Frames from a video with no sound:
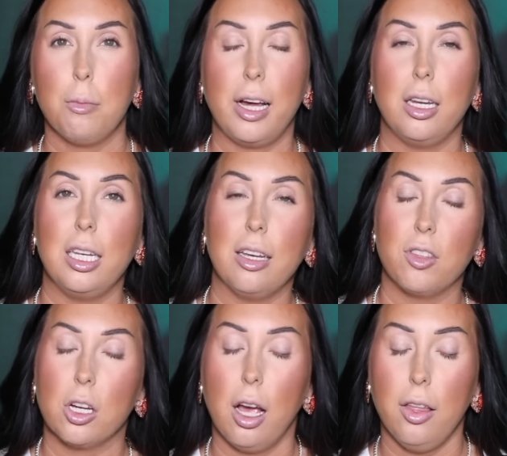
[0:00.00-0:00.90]
about any of
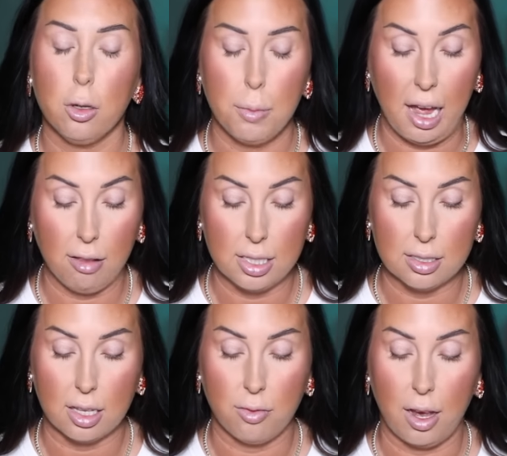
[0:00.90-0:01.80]
their other
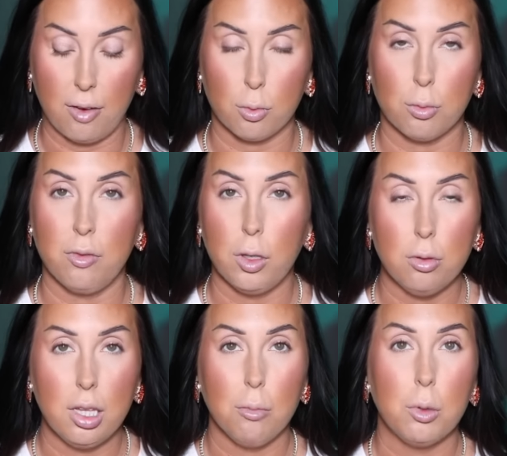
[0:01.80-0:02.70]
palettes, if I've
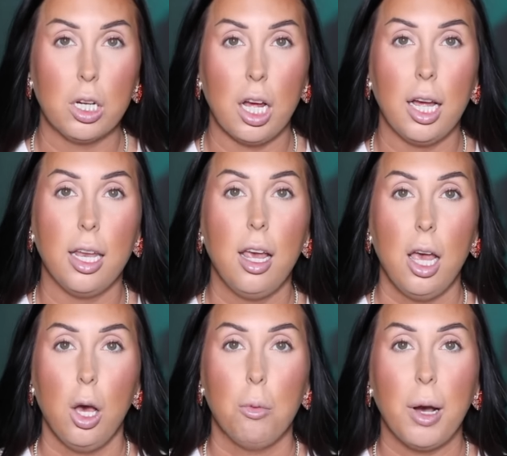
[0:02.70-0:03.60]
reviewed them or not.
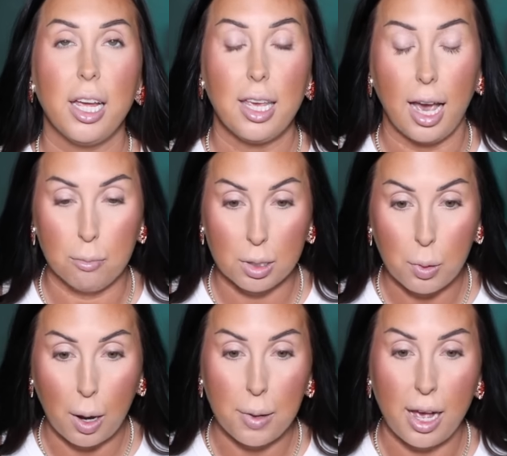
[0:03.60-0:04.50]
But yeah, I'm going to
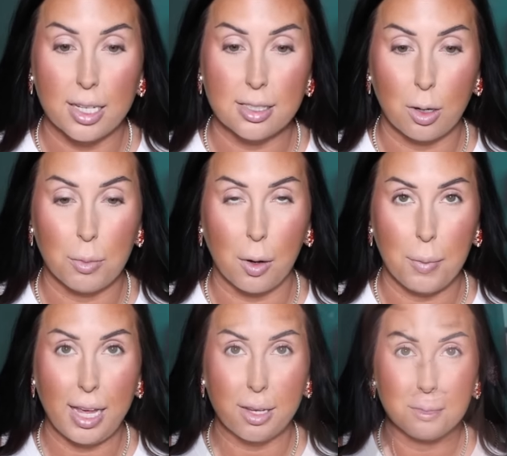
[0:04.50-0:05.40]
prime my eyes and I'll be right
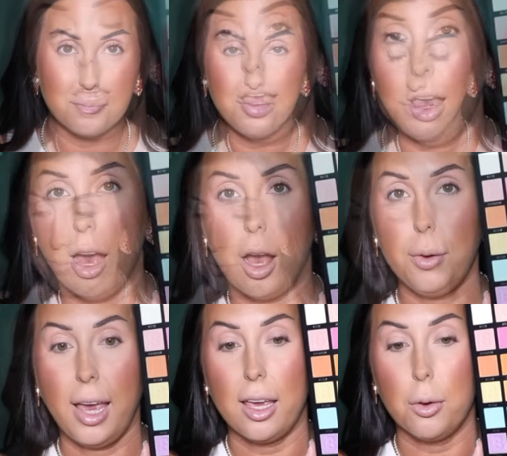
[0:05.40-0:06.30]
back.
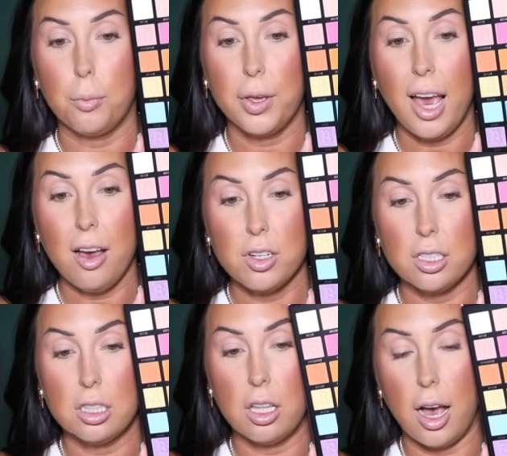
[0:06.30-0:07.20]
Okay, we have
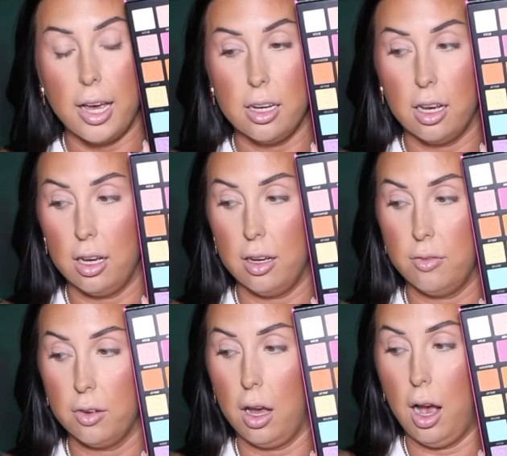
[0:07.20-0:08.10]
a lot
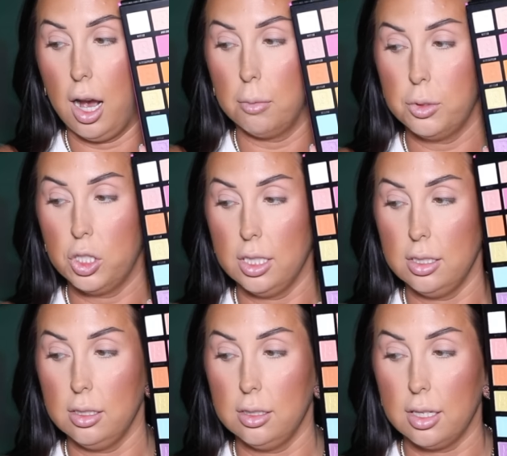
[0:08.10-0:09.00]
of
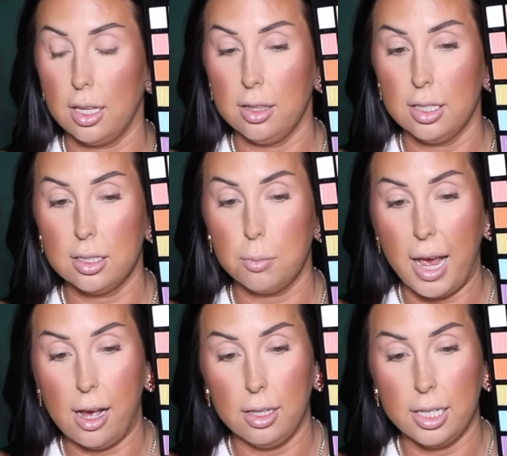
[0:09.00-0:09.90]
options in this
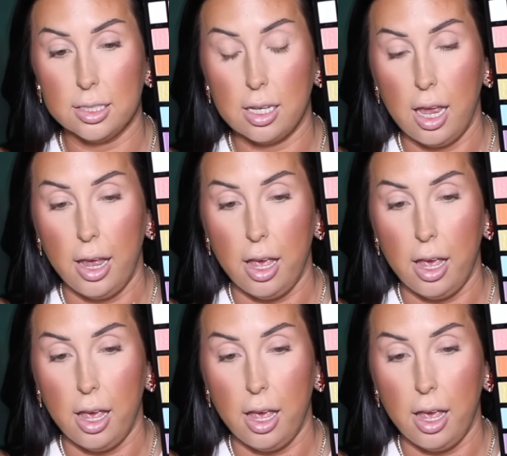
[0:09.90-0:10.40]
palette.